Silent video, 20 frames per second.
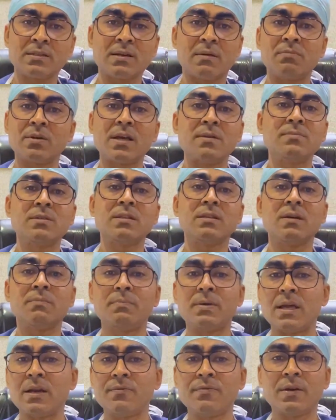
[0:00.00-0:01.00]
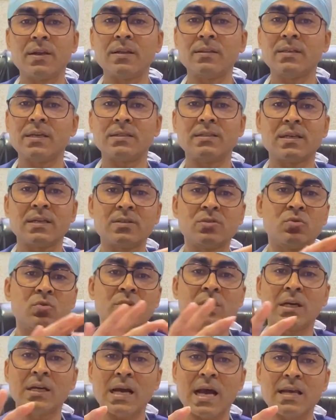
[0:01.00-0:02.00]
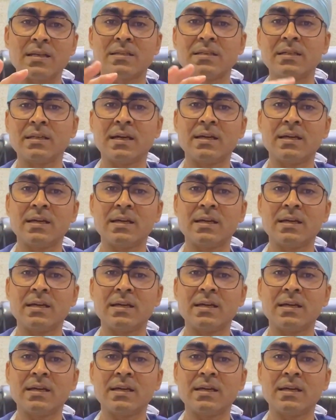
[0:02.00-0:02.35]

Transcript: sometimes in the periphery they just do the casting